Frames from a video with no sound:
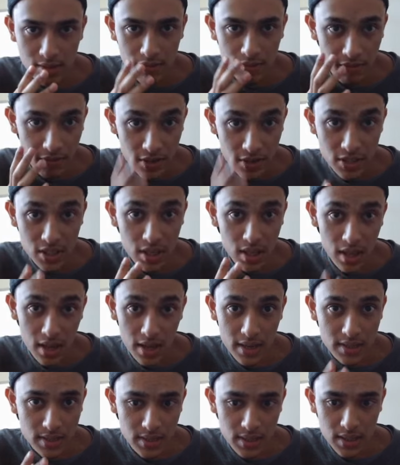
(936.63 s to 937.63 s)

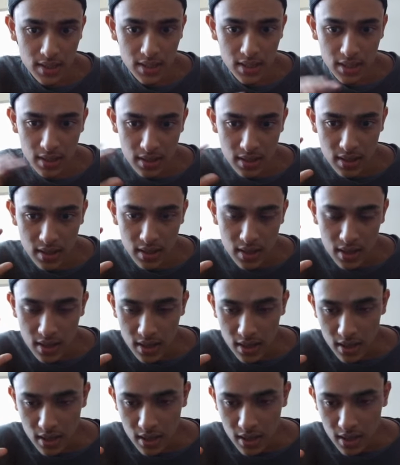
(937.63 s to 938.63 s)
visualizing
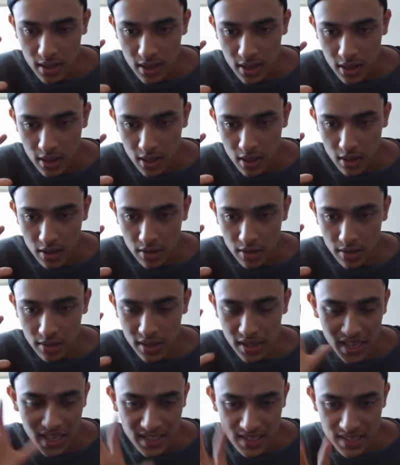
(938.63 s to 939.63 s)
the
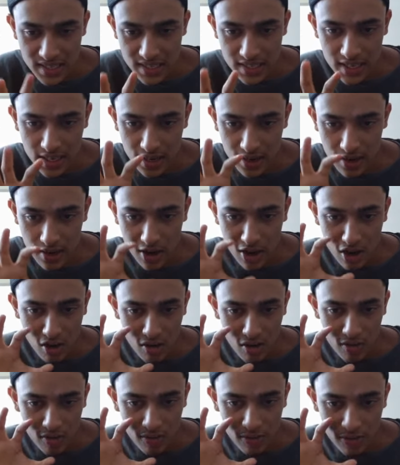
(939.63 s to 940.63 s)
instant
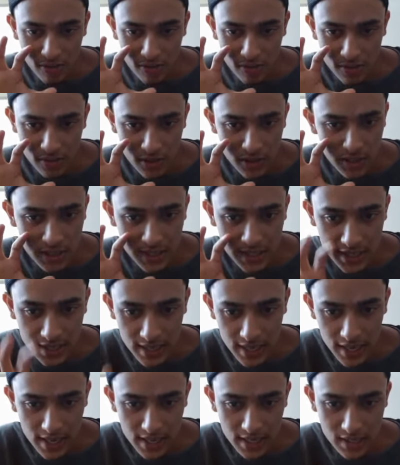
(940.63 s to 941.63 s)
of the
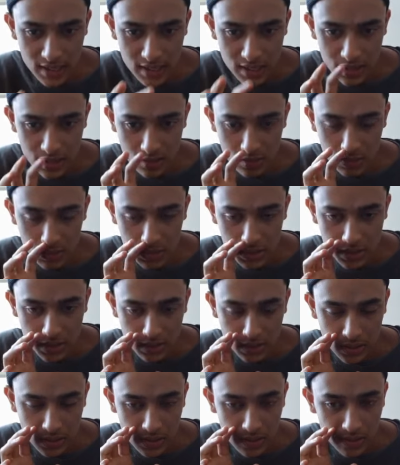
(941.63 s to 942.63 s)
case being
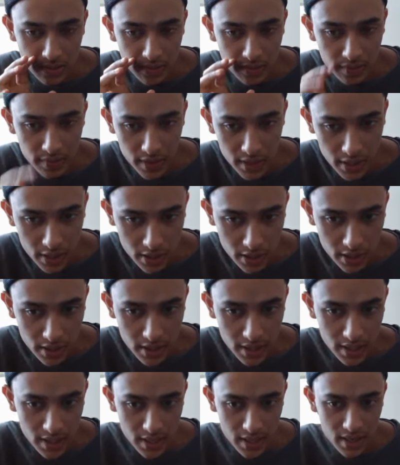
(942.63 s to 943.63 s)
severe
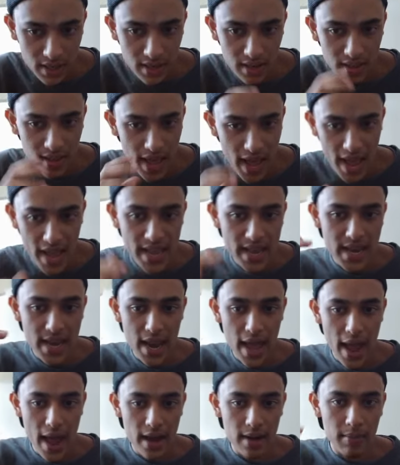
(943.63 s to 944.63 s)
in that
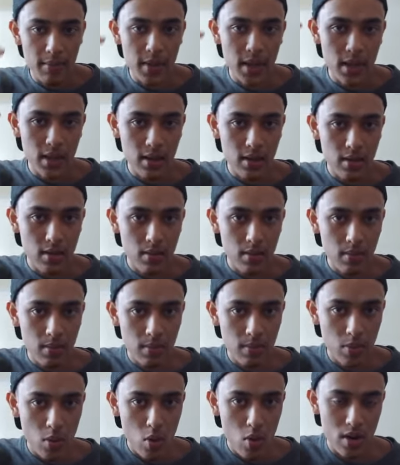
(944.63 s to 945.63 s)
inanimate
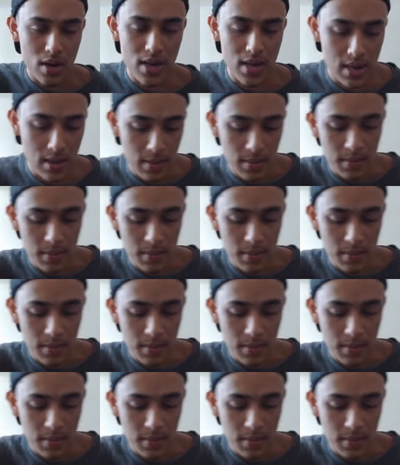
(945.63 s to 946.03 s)
point.